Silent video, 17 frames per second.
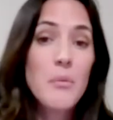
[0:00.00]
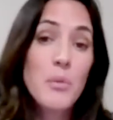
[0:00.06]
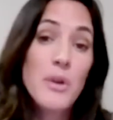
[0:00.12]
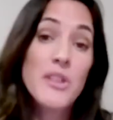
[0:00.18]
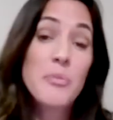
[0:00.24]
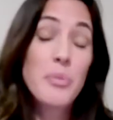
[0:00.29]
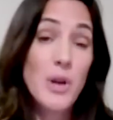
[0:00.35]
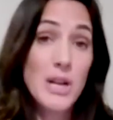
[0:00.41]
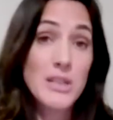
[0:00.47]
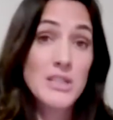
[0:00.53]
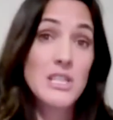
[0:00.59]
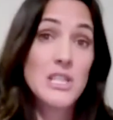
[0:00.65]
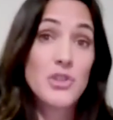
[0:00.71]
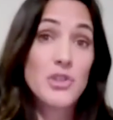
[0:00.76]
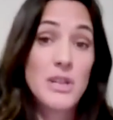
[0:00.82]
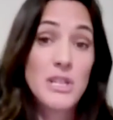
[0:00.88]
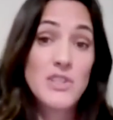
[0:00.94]
with
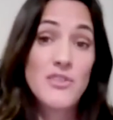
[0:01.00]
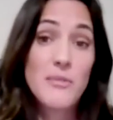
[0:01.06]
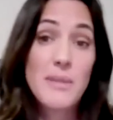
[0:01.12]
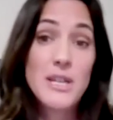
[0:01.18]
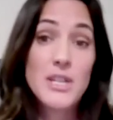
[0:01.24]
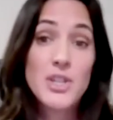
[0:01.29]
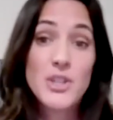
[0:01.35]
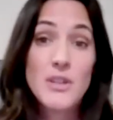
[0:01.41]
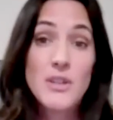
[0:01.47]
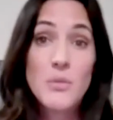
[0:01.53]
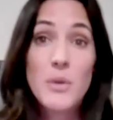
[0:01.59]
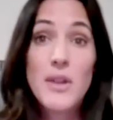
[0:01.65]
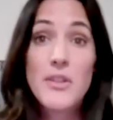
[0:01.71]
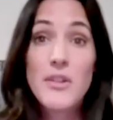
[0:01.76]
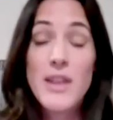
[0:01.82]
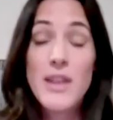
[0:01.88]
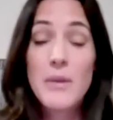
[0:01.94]
process transformation,
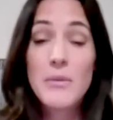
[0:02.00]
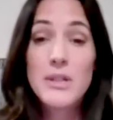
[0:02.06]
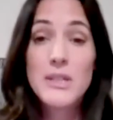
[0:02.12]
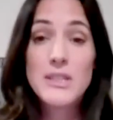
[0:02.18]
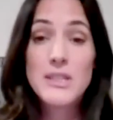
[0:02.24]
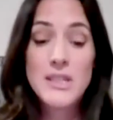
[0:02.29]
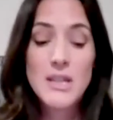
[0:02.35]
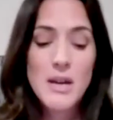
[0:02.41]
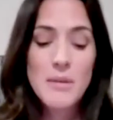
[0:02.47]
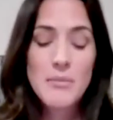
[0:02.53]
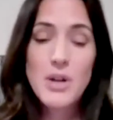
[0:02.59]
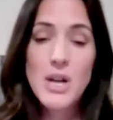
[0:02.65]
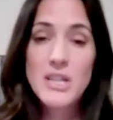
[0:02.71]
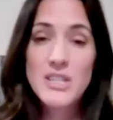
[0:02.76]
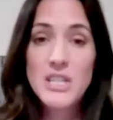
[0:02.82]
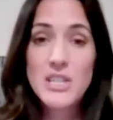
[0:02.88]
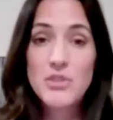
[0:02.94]
whether that was
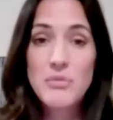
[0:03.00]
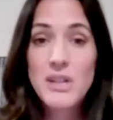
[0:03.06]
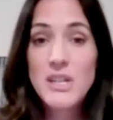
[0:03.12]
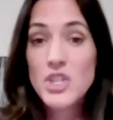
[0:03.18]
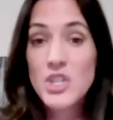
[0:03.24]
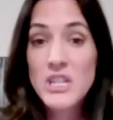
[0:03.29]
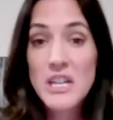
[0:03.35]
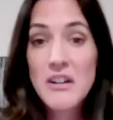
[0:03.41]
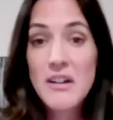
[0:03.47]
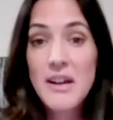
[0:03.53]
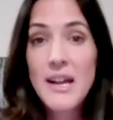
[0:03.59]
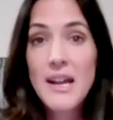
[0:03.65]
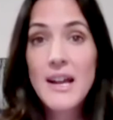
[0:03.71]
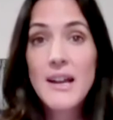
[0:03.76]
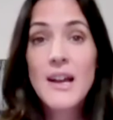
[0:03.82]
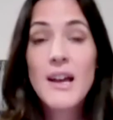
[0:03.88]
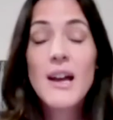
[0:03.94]
process
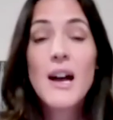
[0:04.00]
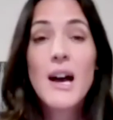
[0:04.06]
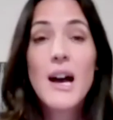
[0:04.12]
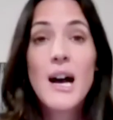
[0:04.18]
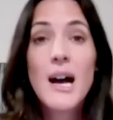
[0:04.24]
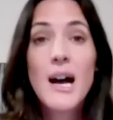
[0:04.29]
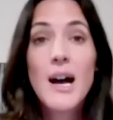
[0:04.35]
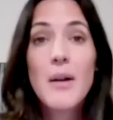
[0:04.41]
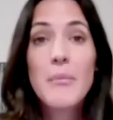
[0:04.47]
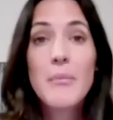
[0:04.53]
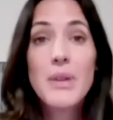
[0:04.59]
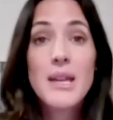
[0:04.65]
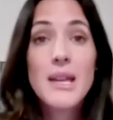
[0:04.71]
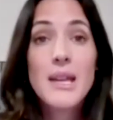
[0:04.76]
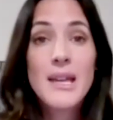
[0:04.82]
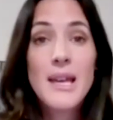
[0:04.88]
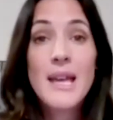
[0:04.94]
reengineering,
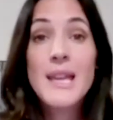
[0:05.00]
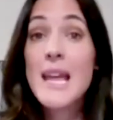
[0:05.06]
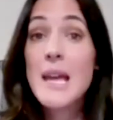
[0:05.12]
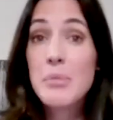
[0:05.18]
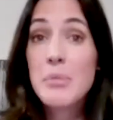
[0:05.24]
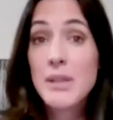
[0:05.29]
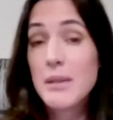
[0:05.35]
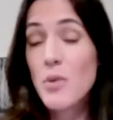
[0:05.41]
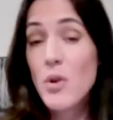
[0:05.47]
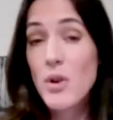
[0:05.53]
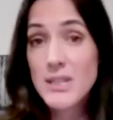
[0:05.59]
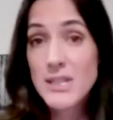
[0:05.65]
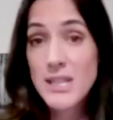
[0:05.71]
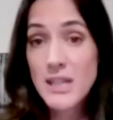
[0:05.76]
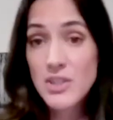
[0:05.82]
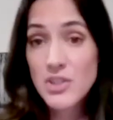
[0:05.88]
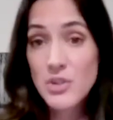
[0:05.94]
enabling more
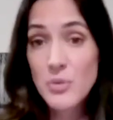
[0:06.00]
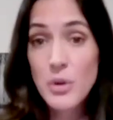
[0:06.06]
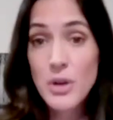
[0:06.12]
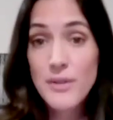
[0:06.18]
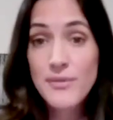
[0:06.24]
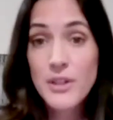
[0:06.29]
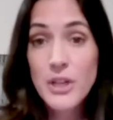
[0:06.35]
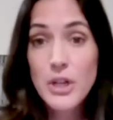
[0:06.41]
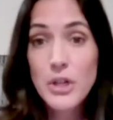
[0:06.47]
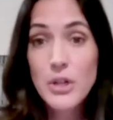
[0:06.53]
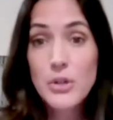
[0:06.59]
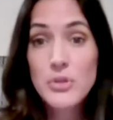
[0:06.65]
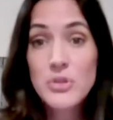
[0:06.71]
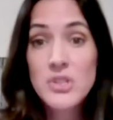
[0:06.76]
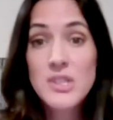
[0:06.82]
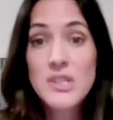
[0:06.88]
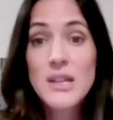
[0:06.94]
intelligent
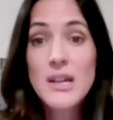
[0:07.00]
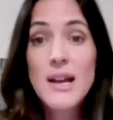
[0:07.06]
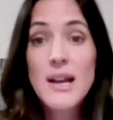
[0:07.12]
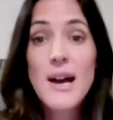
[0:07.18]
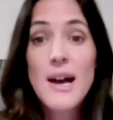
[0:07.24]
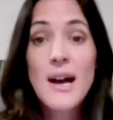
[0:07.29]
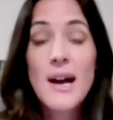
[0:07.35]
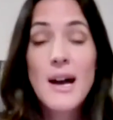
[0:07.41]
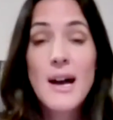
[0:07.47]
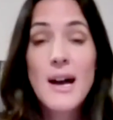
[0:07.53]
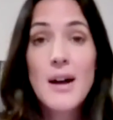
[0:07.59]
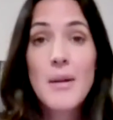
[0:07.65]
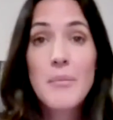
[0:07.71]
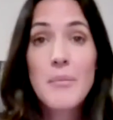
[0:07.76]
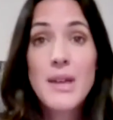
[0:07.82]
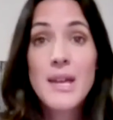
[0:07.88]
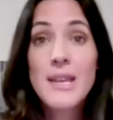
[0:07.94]
workflows,
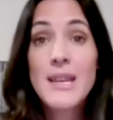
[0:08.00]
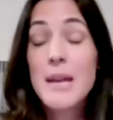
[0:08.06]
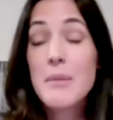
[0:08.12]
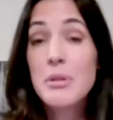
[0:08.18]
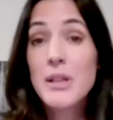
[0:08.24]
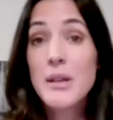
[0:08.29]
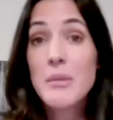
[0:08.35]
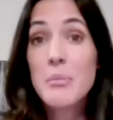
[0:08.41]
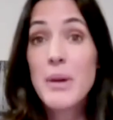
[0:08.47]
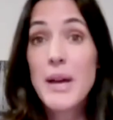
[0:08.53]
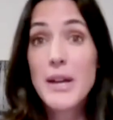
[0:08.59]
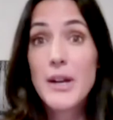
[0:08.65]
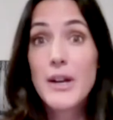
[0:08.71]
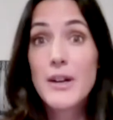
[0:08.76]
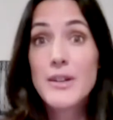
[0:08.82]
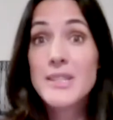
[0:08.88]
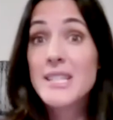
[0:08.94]
enabling
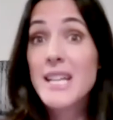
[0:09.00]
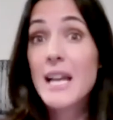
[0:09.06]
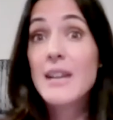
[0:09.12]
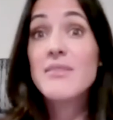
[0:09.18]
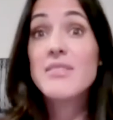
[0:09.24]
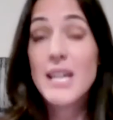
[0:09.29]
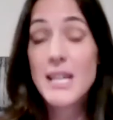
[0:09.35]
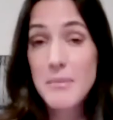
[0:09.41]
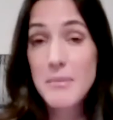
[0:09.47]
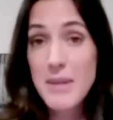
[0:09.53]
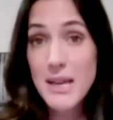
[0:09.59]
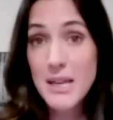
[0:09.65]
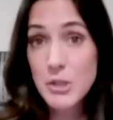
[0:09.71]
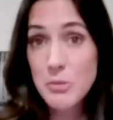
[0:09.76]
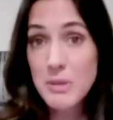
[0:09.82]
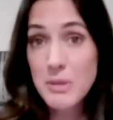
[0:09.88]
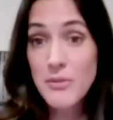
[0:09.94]
better kind of data
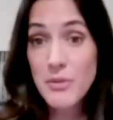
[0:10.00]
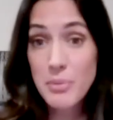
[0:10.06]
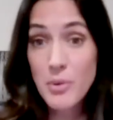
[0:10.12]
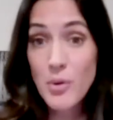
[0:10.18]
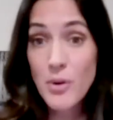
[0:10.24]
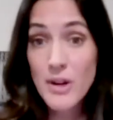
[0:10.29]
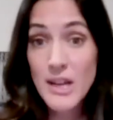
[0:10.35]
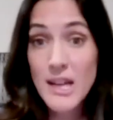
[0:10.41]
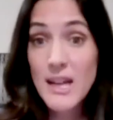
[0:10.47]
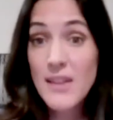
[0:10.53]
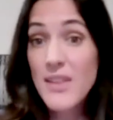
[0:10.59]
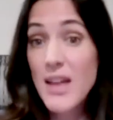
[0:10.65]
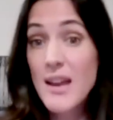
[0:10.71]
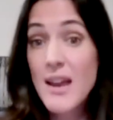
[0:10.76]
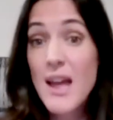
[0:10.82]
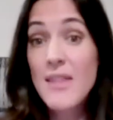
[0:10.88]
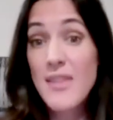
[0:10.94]
management and reporting, and
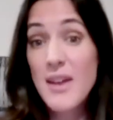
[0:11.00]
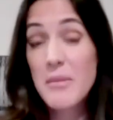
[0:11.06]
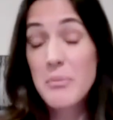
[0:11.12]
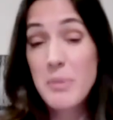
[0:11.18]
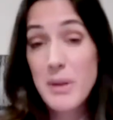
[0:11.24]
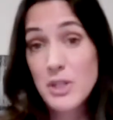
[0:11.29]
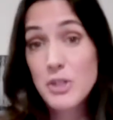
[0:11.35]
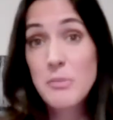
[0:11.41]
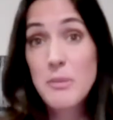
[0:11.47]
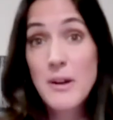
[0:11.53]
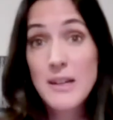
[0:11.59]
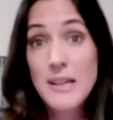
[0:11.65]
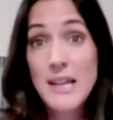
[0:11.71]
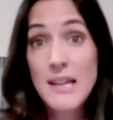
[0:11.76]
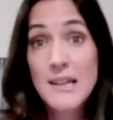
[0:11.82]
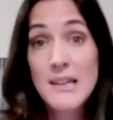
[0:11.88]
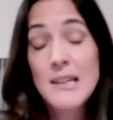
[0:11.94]
then
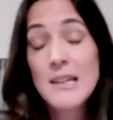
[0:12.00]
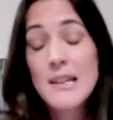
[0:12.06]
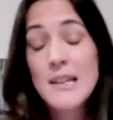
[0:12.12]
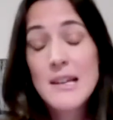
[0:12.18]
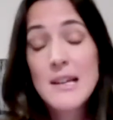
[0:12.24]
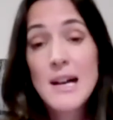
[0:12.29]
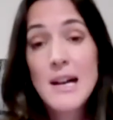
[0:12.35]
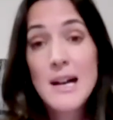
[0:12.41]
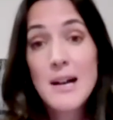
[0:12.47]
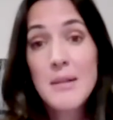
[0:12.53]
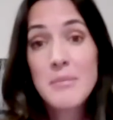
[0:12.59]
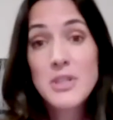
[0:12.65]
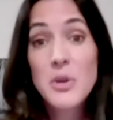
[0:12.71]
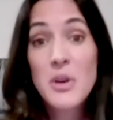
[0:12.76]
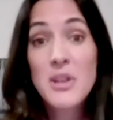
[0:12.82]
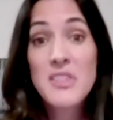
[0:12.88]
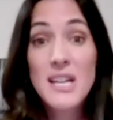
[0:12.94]
benchmarking.
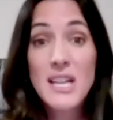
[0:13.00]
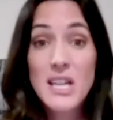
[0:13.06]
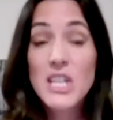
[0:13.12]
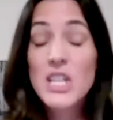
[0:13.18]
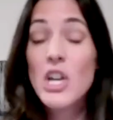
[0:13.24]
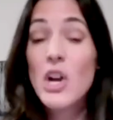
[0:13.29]
So I think,